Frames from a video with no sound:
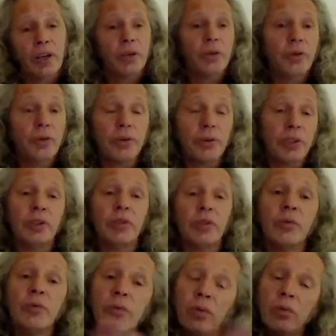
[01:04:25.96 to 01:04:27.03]
or, you know,
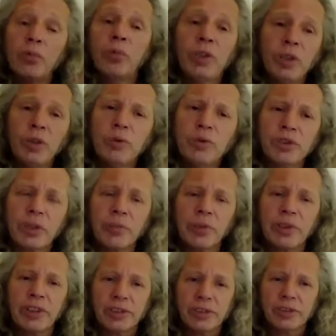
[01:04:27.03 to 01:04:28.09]
or we lose
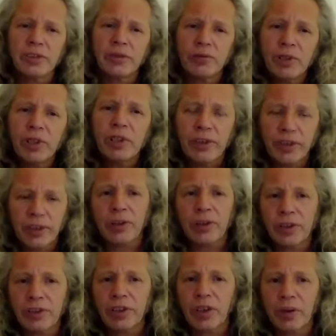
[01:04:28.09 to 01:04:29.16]
somebody. It's just really the
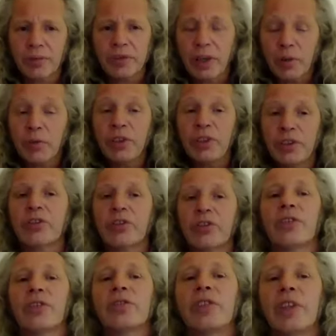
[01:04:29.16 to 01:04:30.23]
only times that we
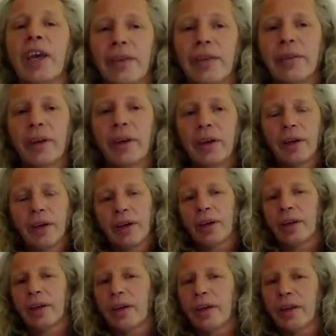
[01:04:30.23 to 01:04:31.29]
discuss death.
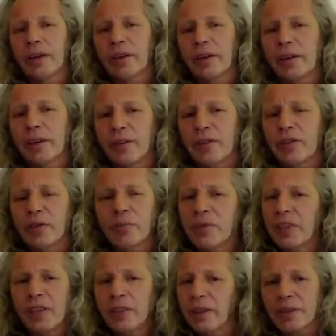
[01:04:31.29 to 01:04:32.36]
And to
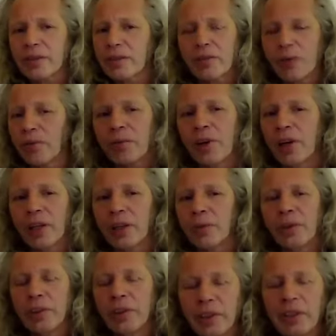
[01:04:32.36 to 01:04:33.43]
me, that's not right.
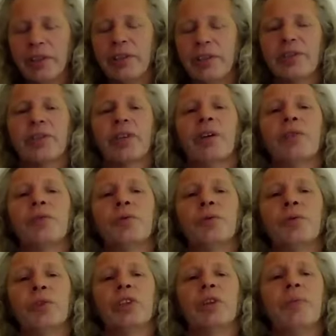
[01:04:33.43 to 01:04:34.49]
We need to start
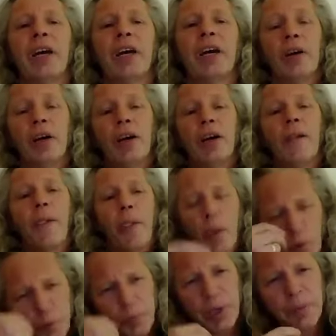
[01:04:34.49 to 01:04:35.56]
talking about
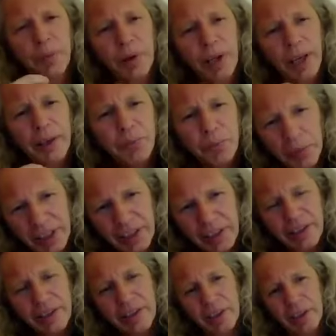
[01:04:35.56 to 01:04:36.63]
what people like me
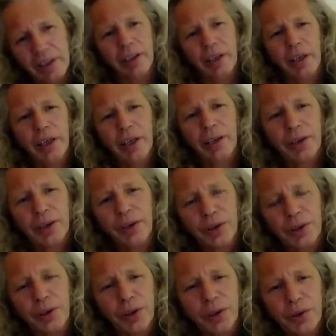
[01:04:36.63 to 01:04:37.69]
see.
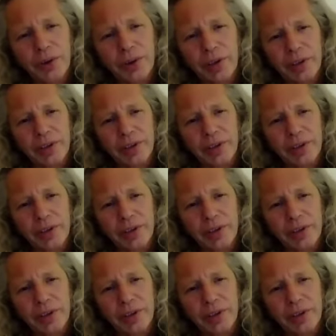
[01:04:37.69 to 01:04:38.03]
You know,